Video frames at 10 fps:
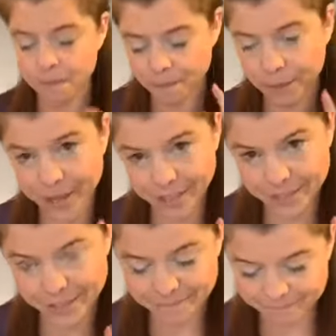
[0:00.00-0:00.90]

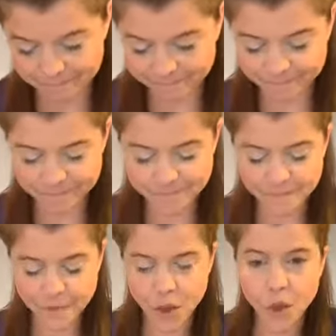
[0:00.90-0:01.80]
But
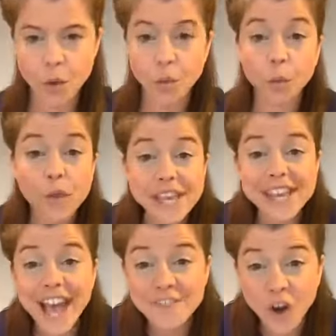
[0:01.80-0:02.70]
we
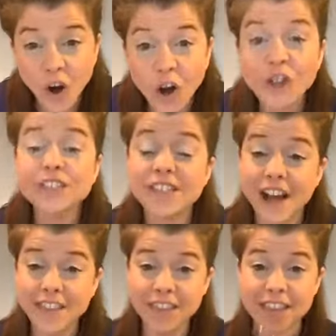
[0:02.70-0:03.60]
have all
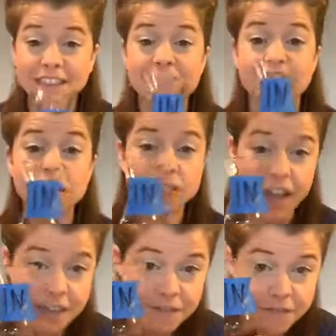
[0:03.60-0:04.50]
done things in our
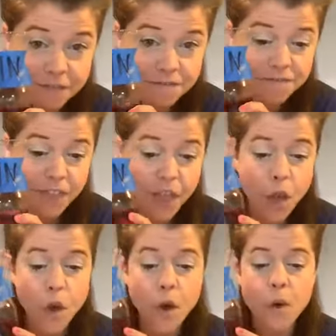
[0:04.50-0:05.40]
life
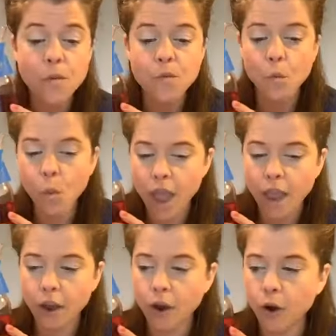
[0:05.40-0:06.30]

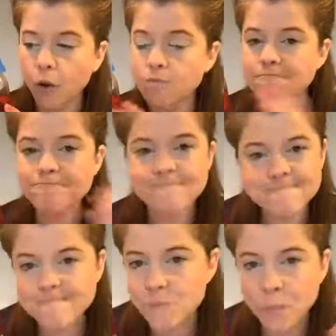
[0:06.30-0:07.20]
where
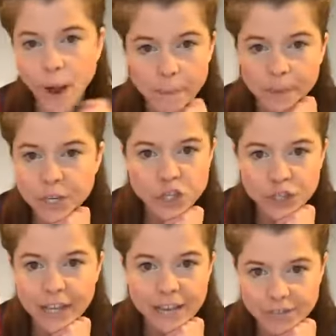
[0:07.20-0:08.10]
we probably
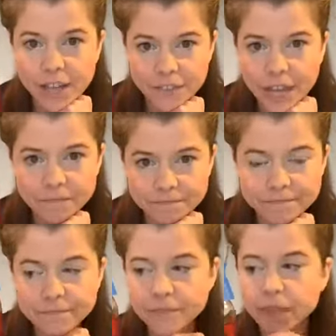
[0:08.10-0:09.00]
shouldn't have done that.
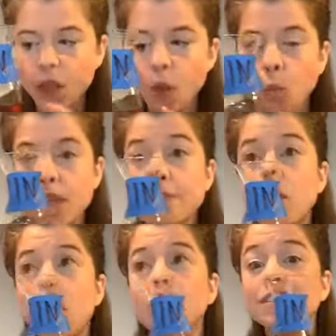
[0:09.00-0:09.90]
We have
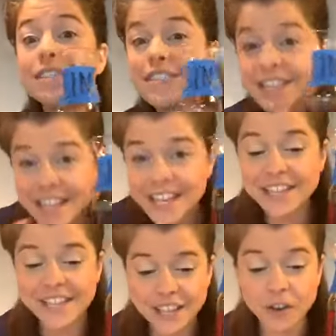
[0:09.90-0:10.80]
all
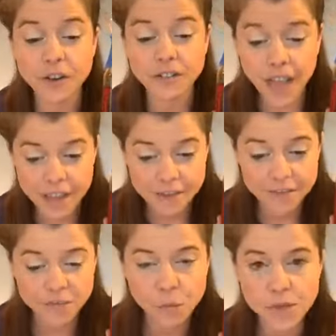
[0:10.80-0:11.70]
sinned in our life.
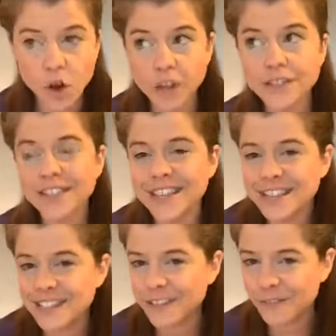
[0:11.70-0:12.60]
We've all sinned
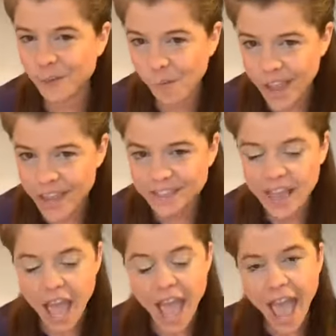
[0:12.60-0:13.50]
in different ways.
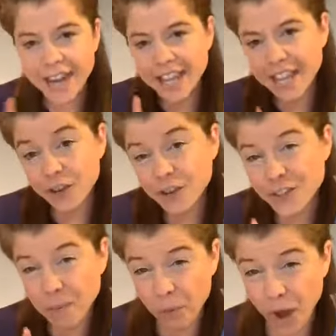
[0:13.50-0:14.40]
And here's
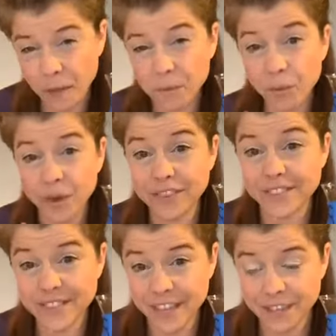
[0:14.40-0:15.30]
the problem with
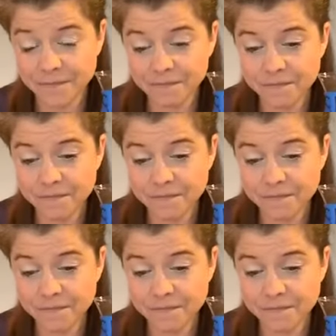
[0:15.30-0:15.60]
sin.